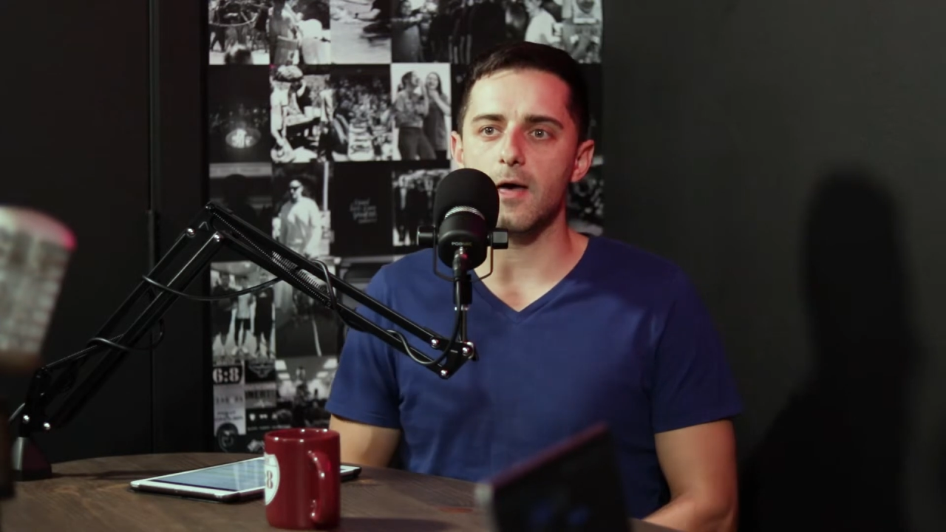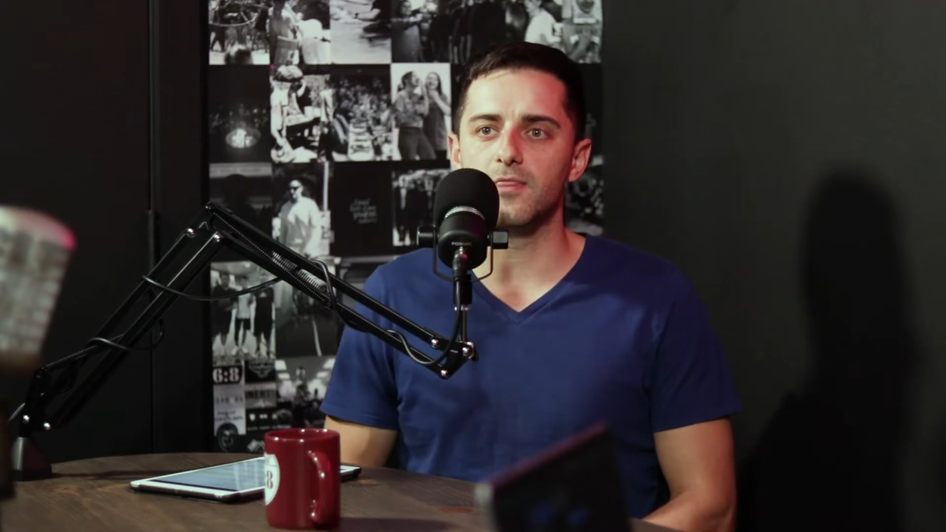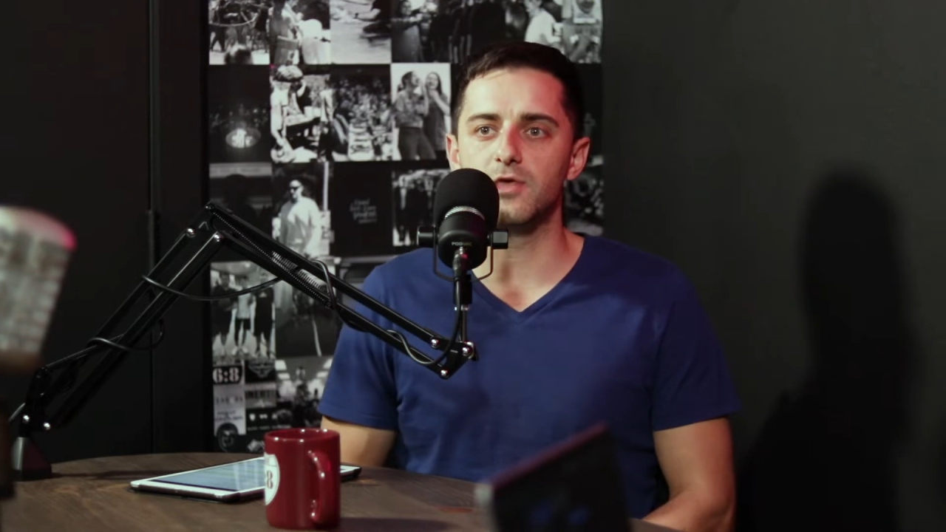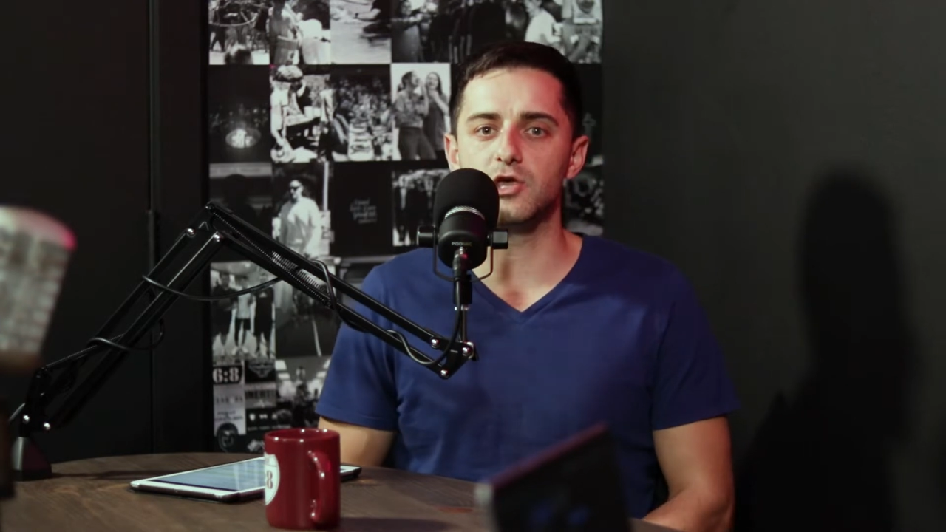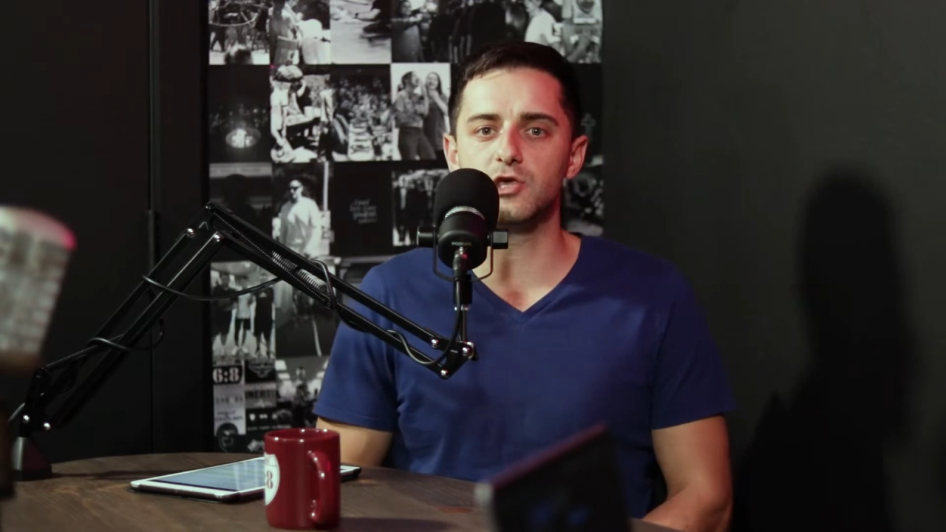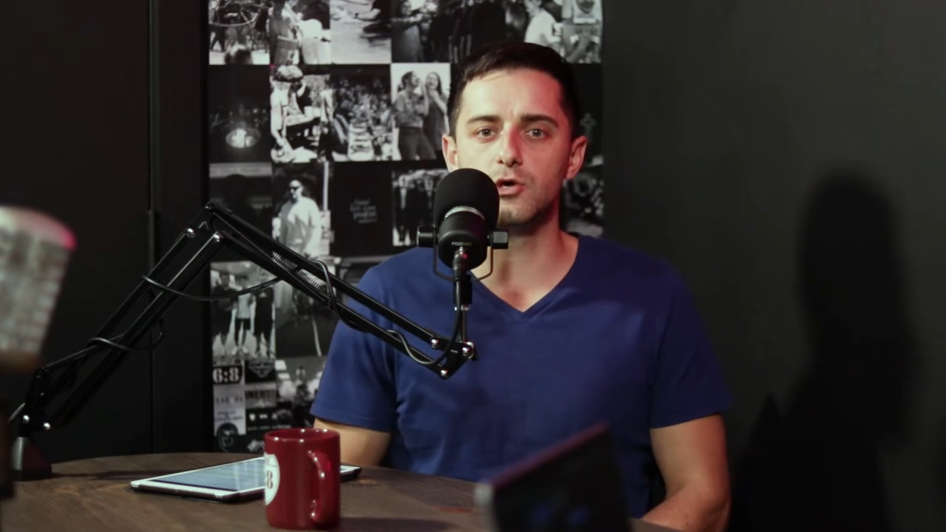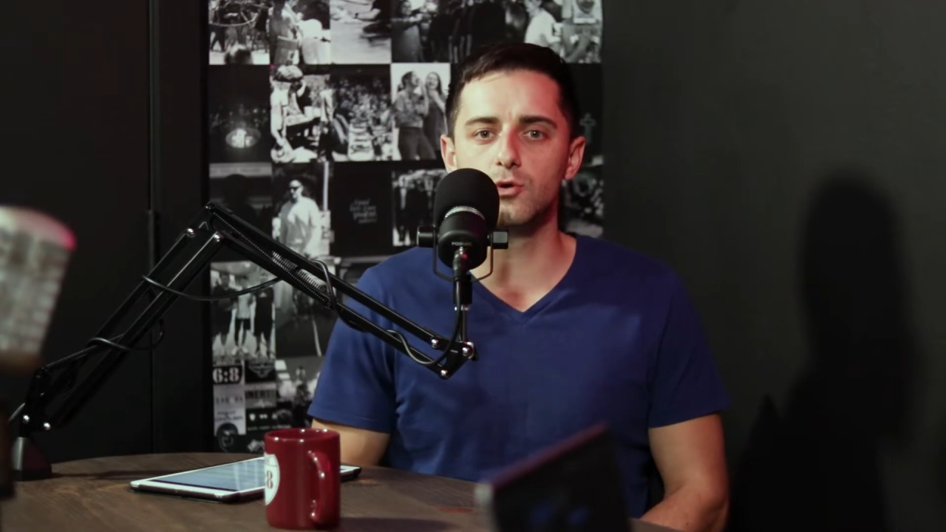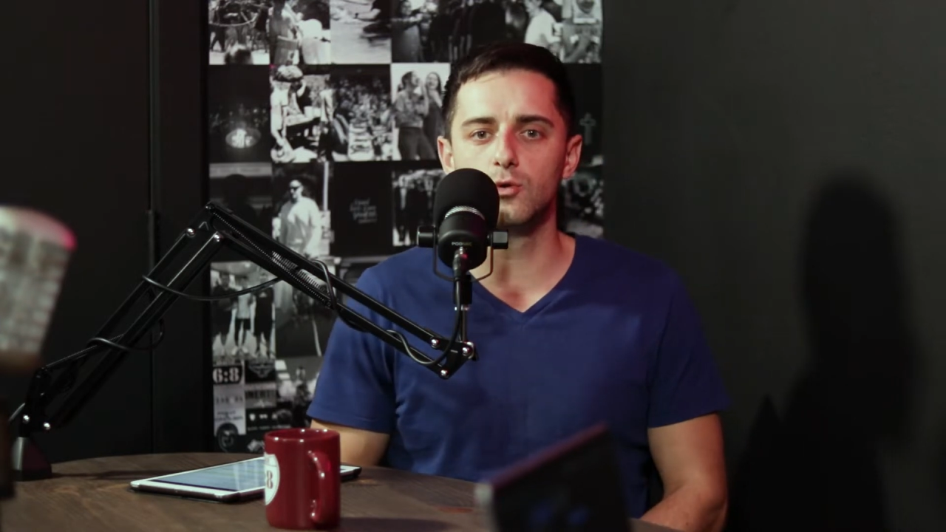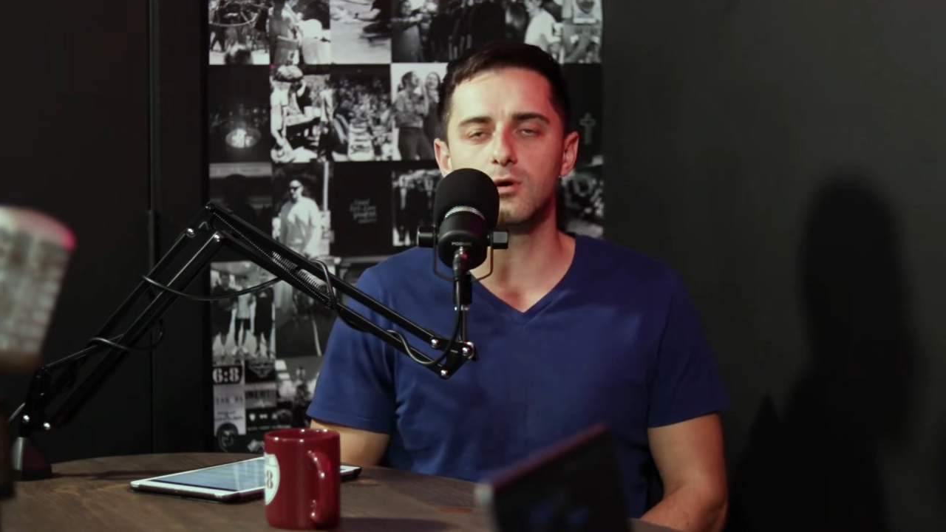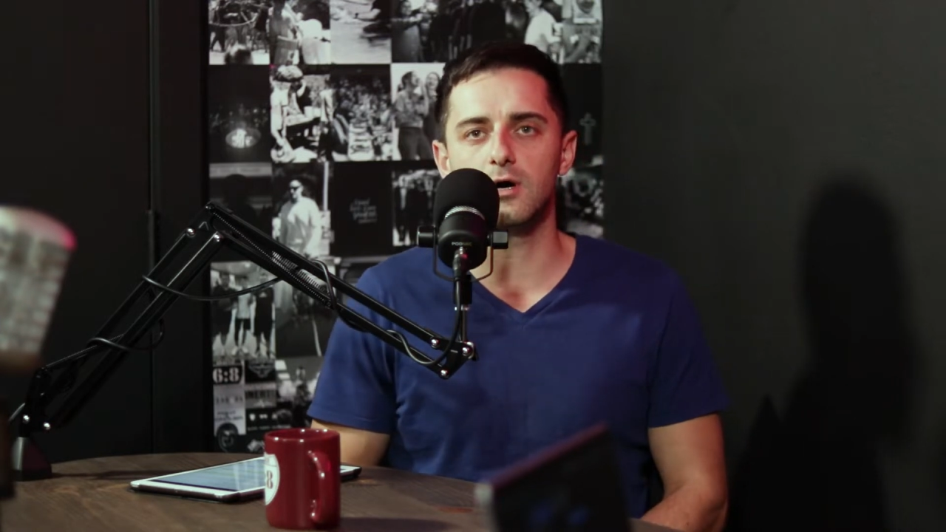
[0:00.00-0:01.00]
The
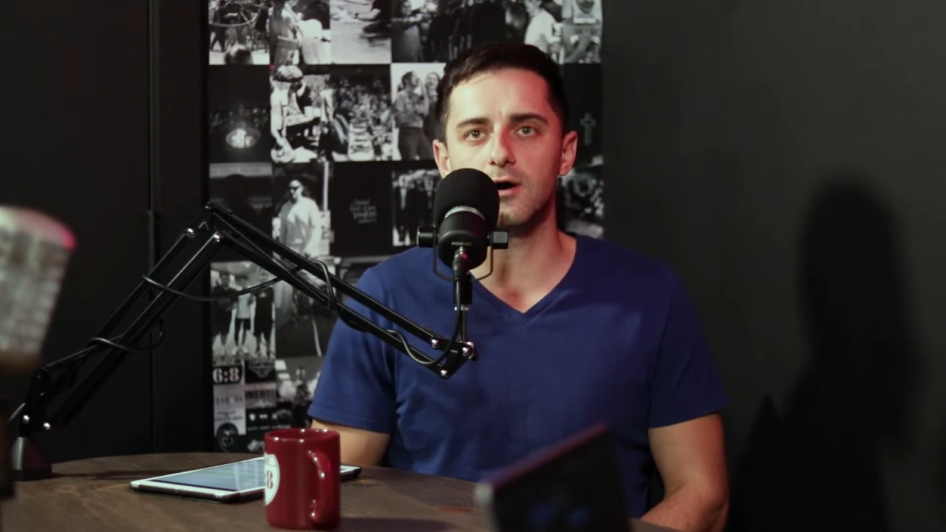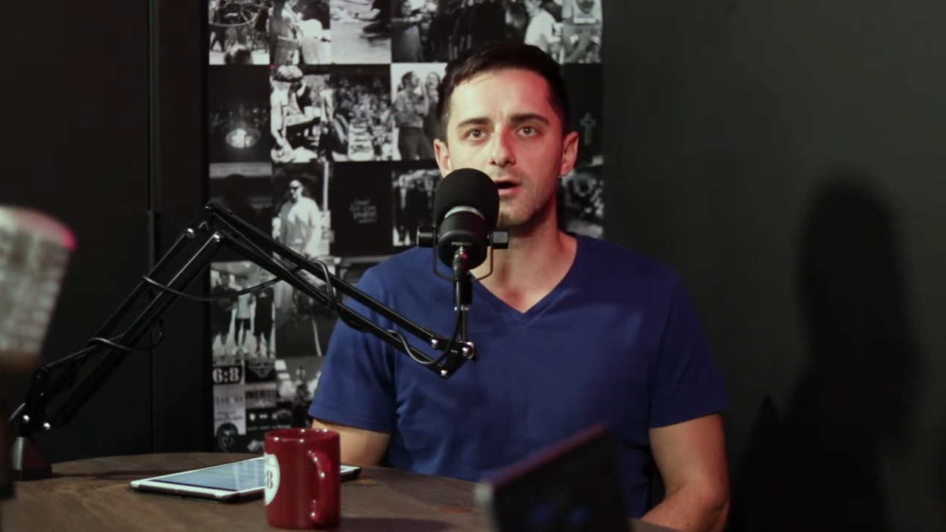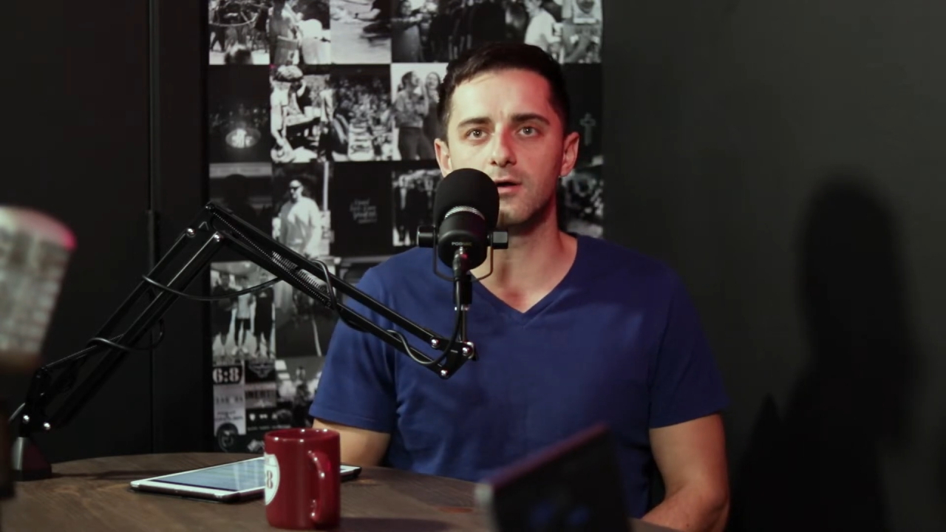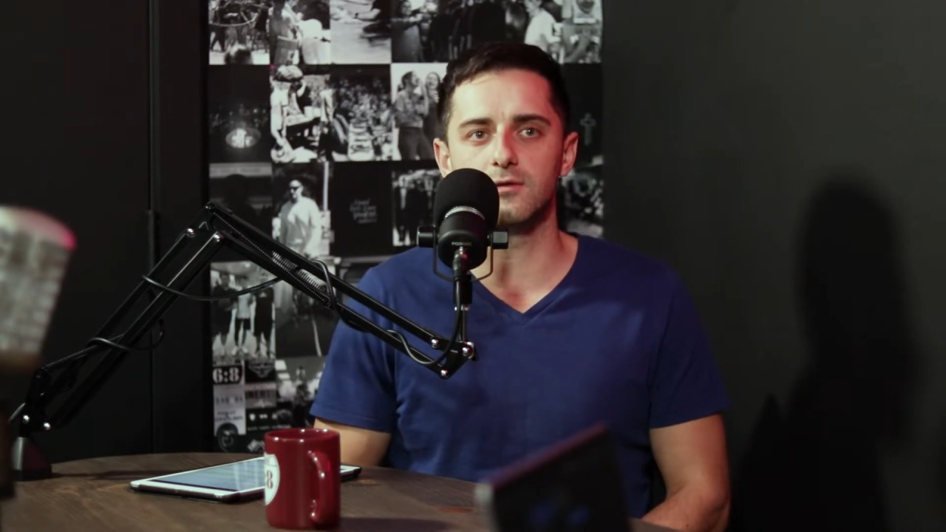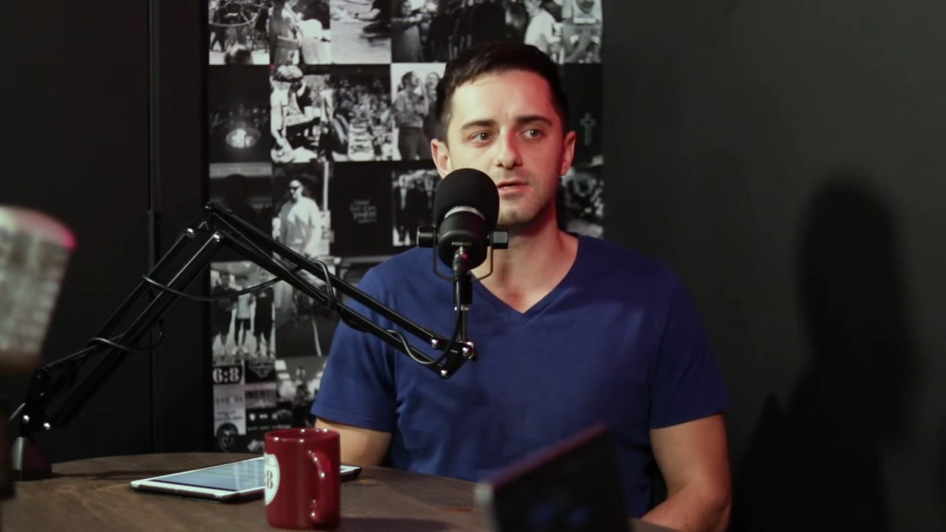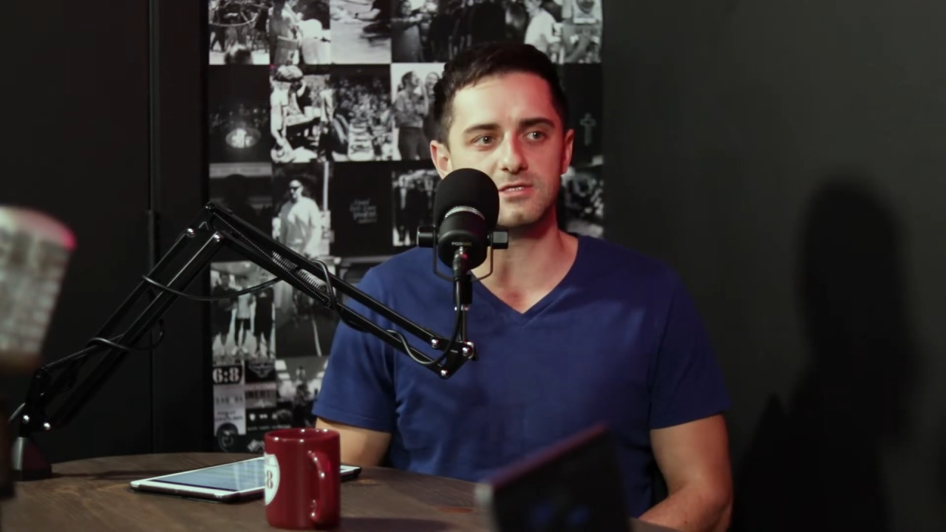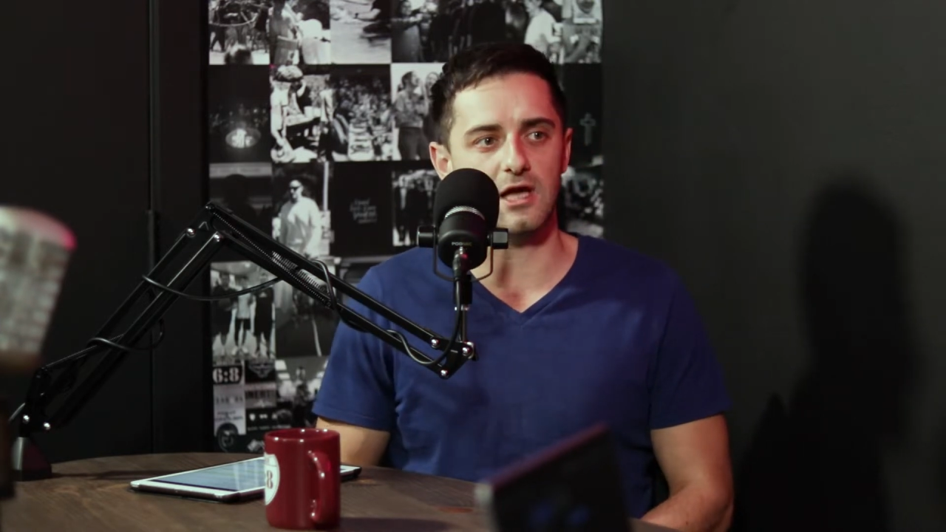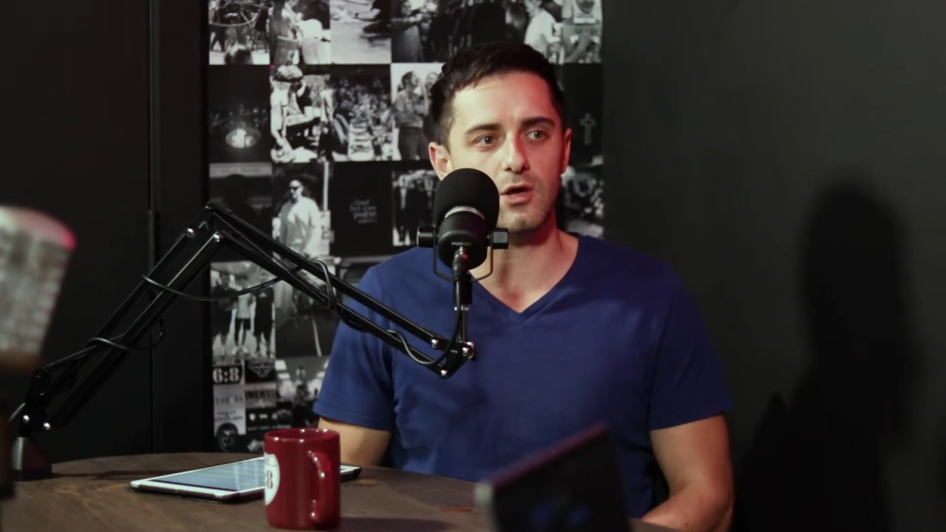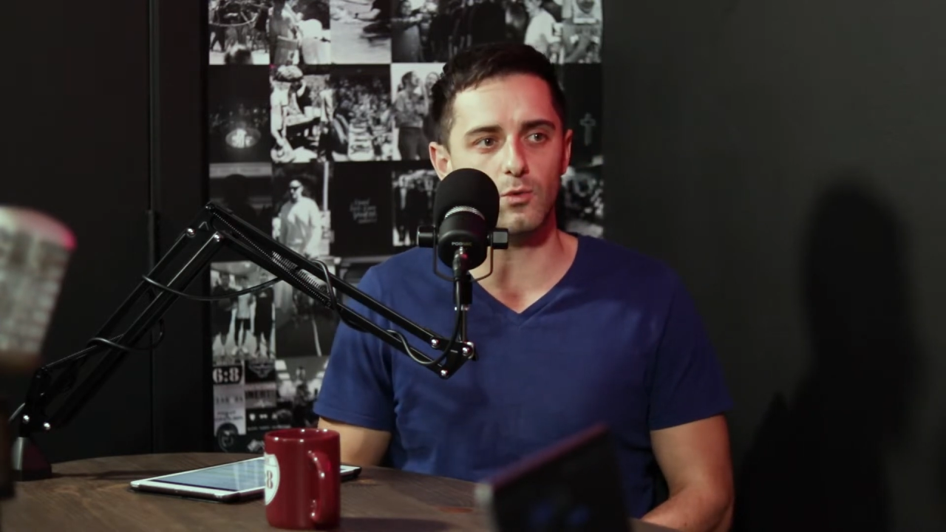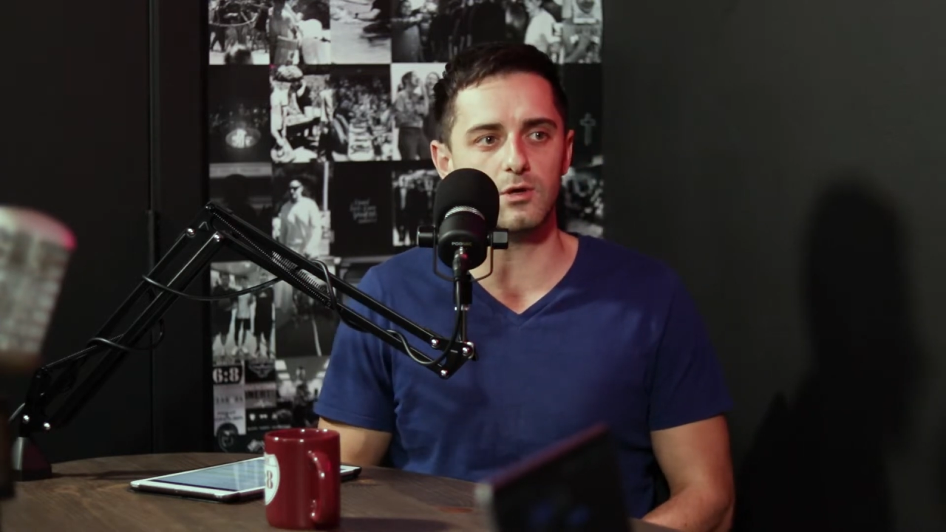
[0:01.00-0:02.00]
U, the second